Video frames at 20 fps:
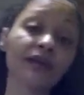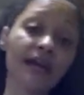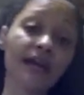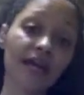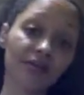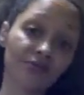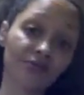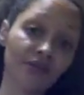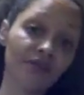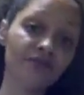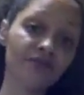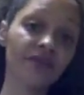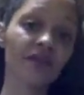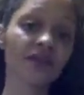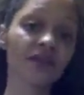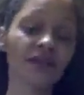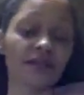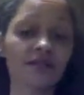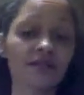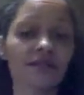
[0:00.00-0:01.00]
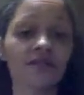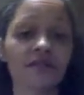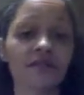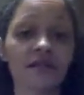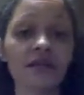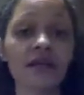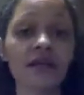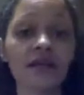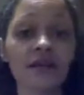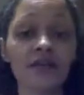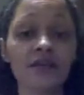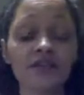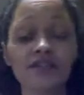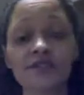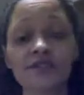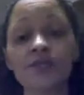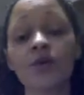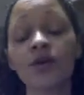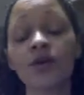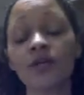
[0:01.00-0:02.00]
and kind of refill it into the
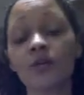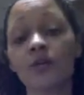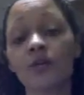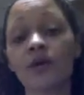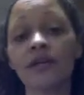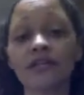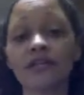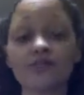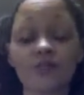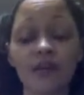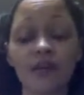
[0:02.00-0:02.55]
smaller one is